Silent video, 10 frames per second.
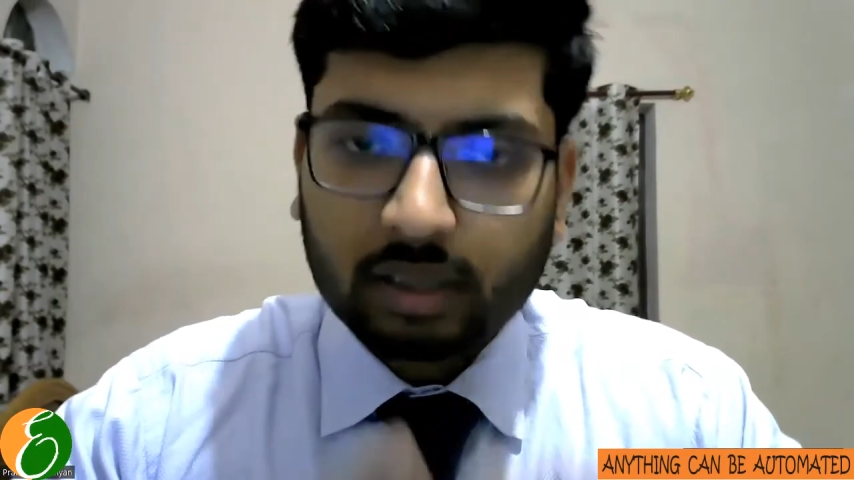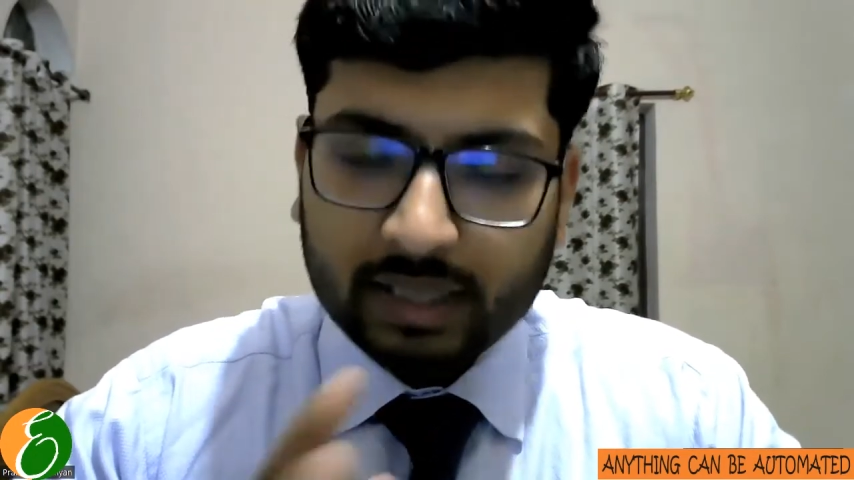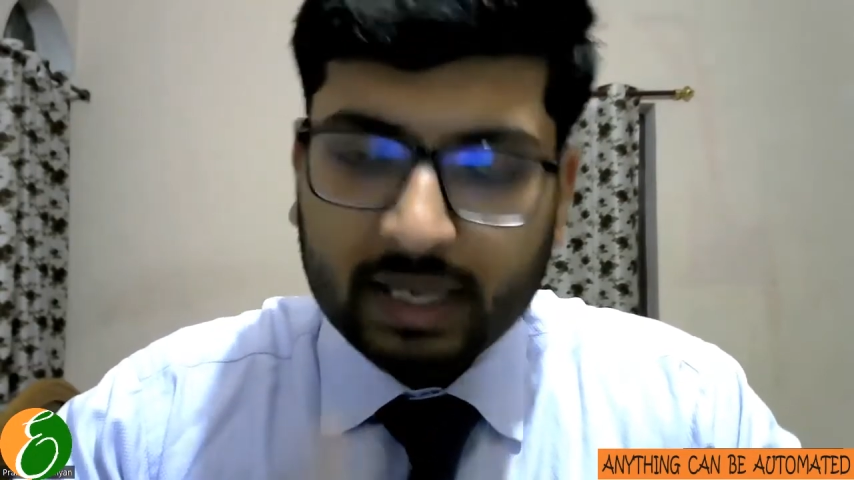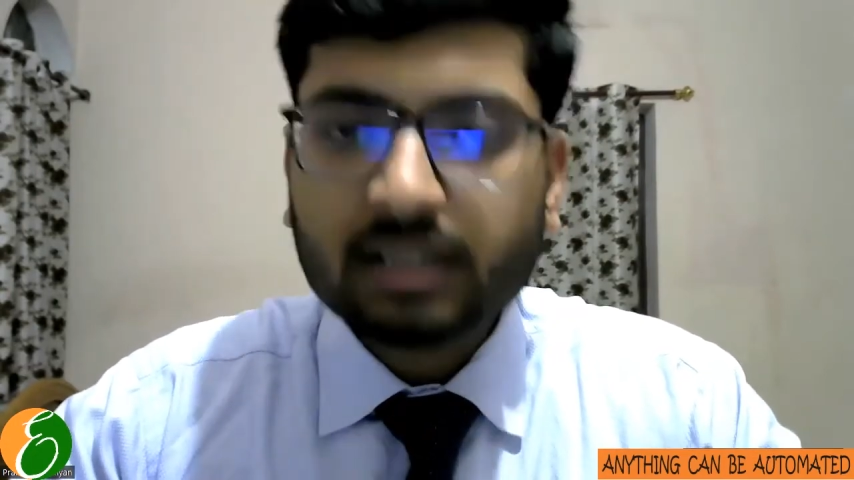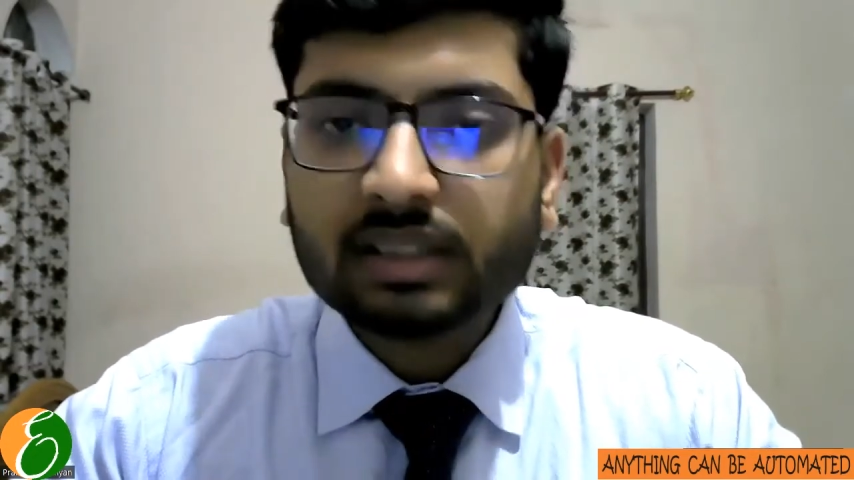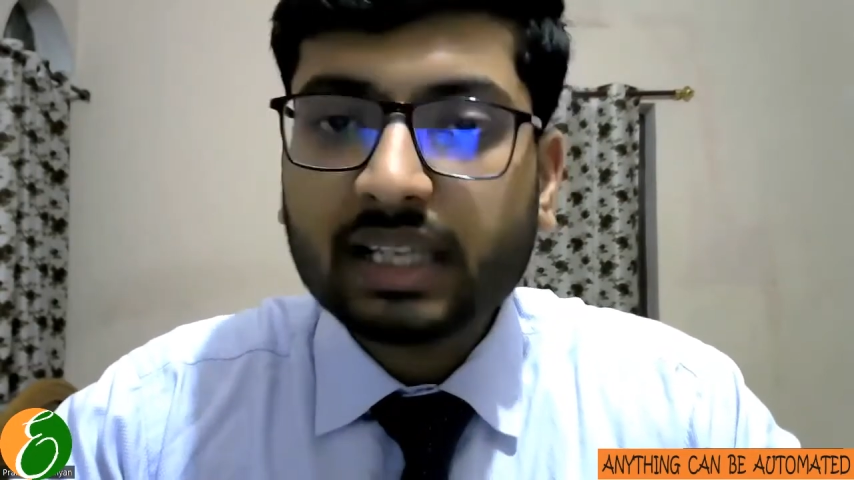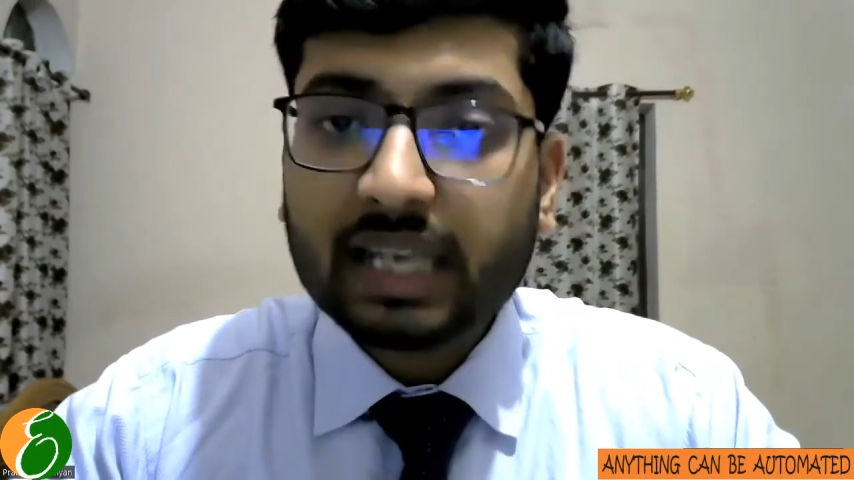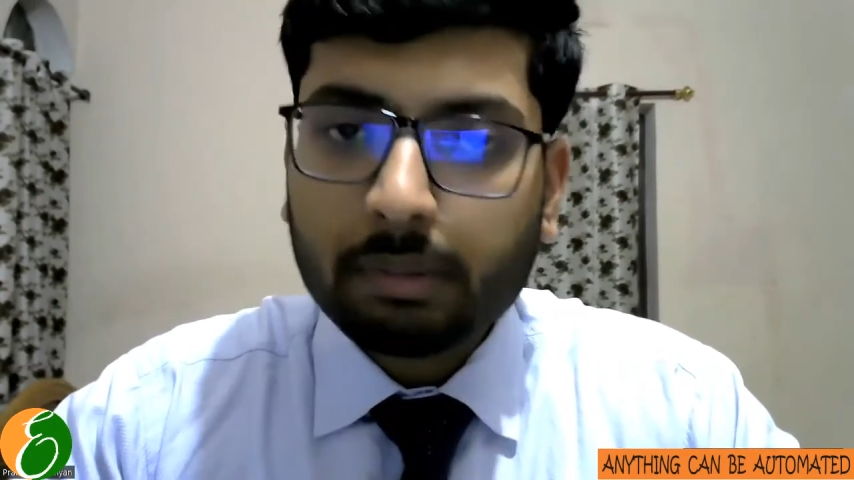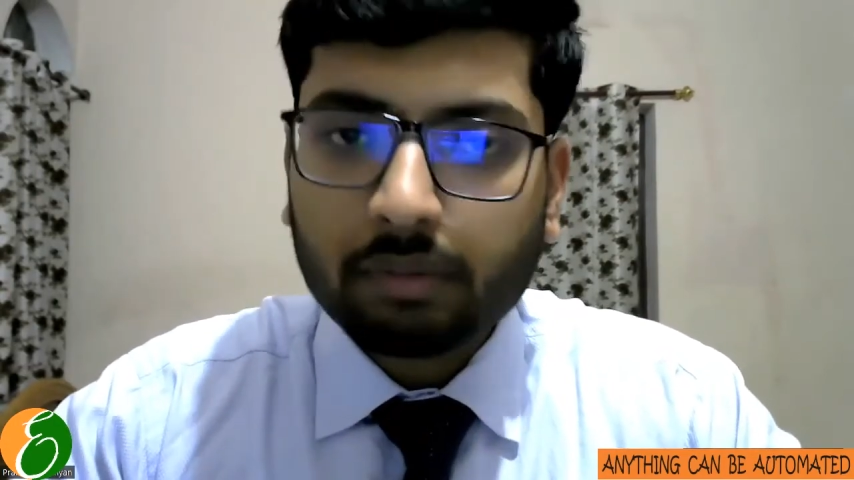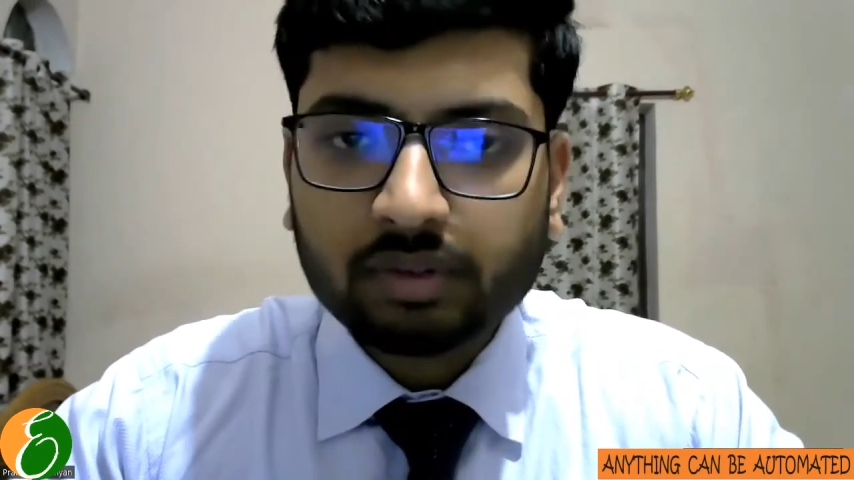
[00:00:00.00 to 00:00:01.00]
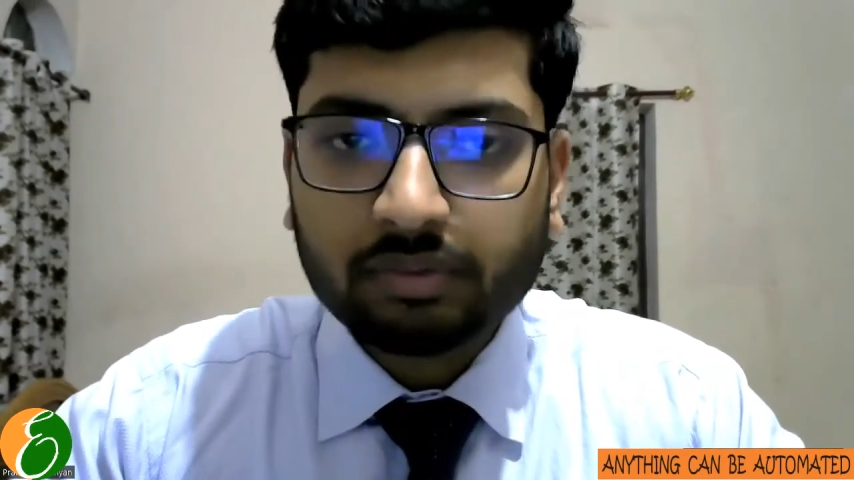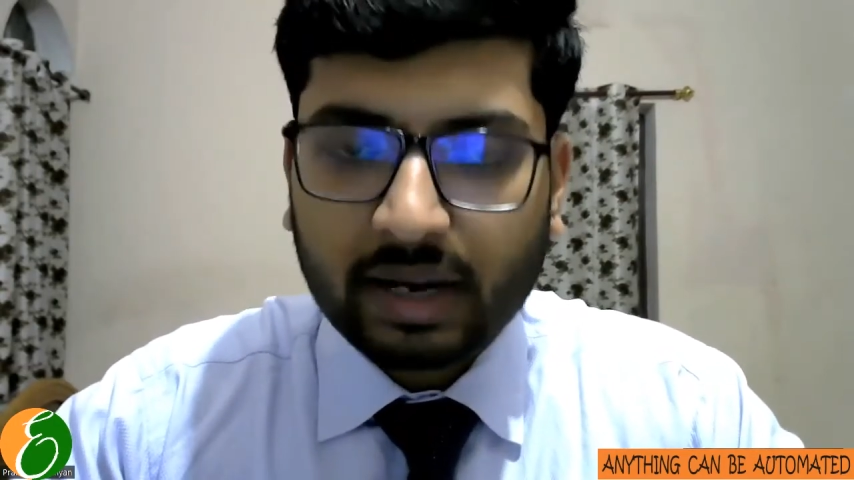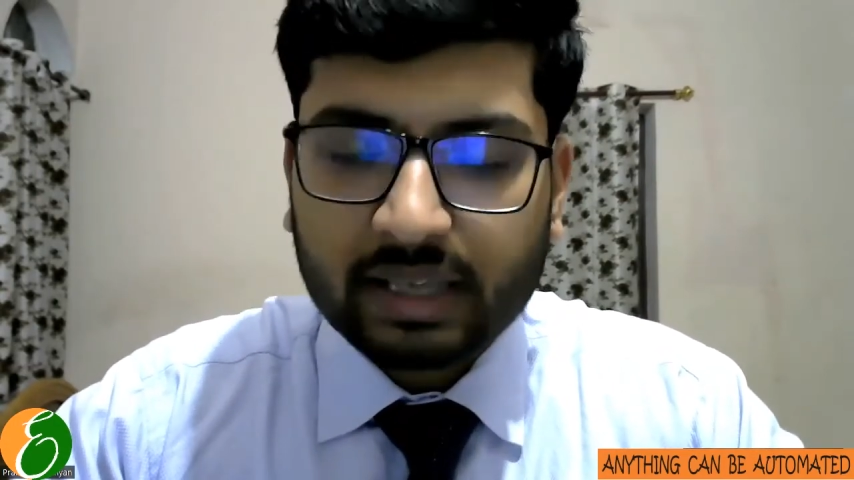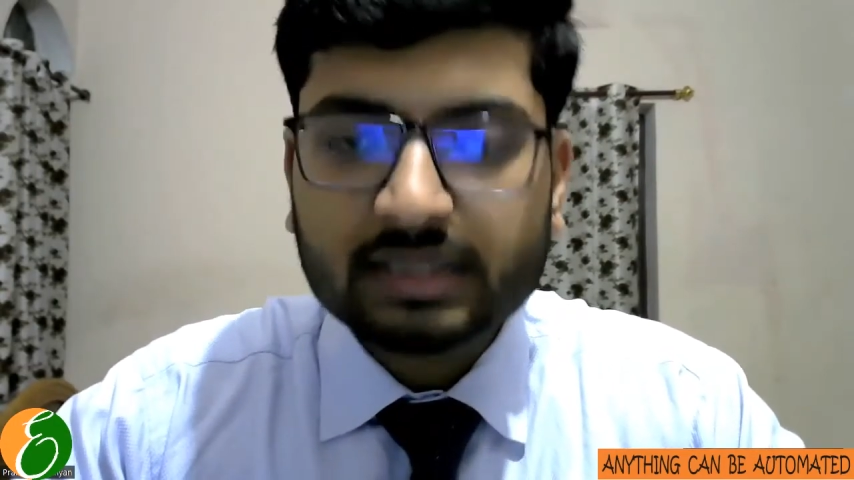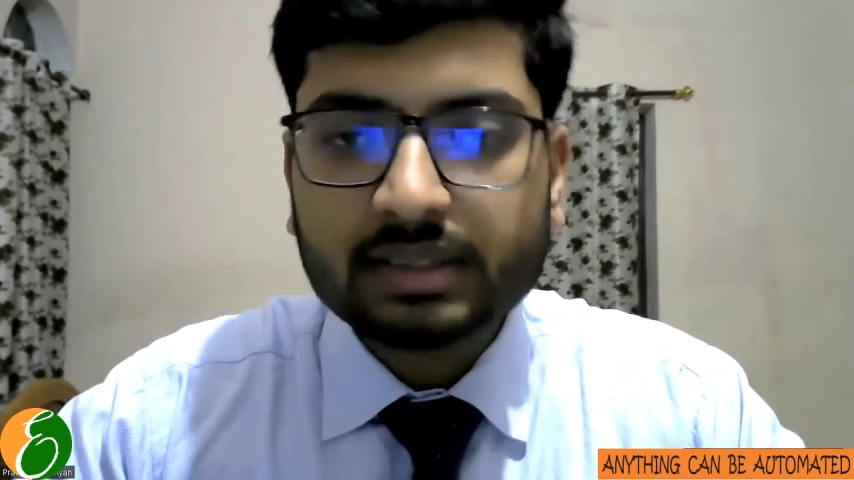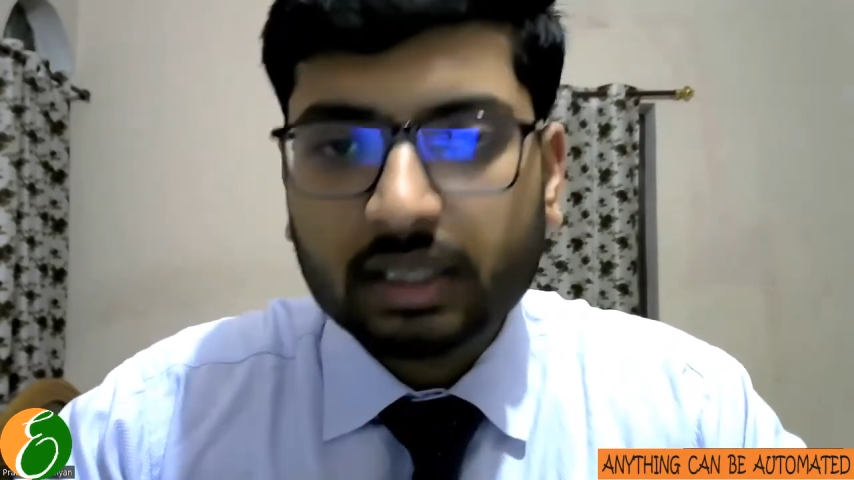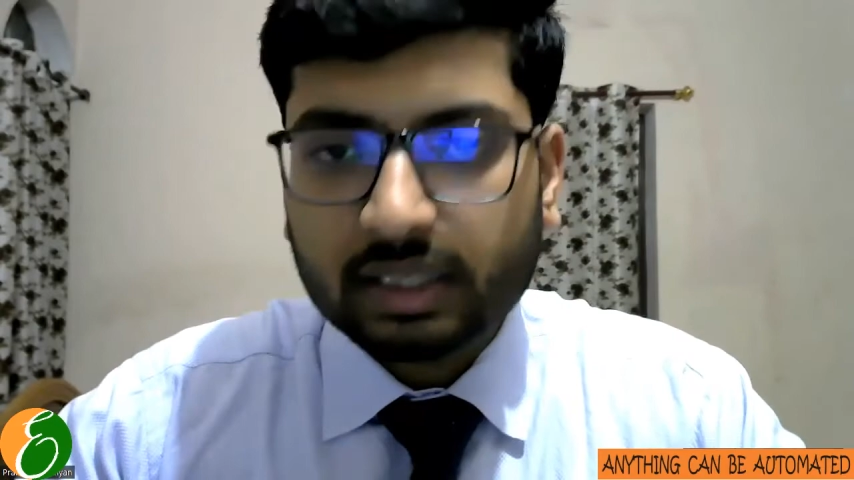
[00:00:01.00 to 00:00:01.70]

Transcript: get the name of the files